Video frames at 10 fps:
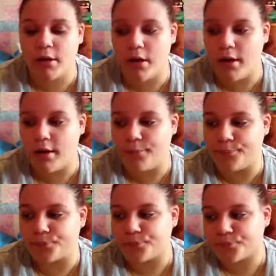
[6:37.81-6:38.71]
And
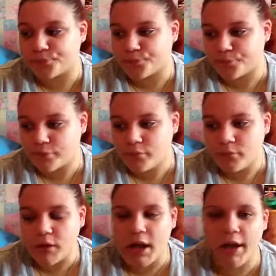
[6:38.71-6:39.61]

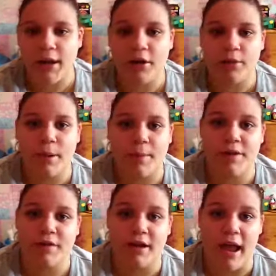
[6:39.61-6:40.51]
I know my
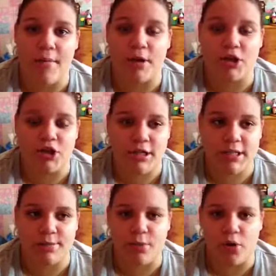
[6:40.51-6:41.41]
best friend Emma,
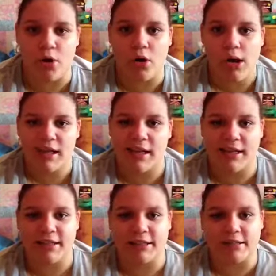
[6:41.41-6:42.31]
she's bought,
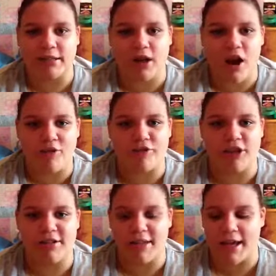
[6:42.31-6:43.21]
like, a little
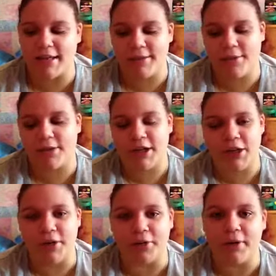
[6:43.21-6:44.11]
Converse set. It's so
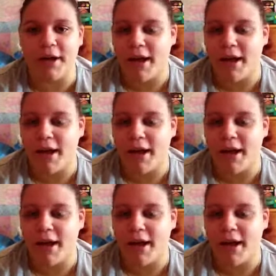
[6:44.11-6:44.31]
cute.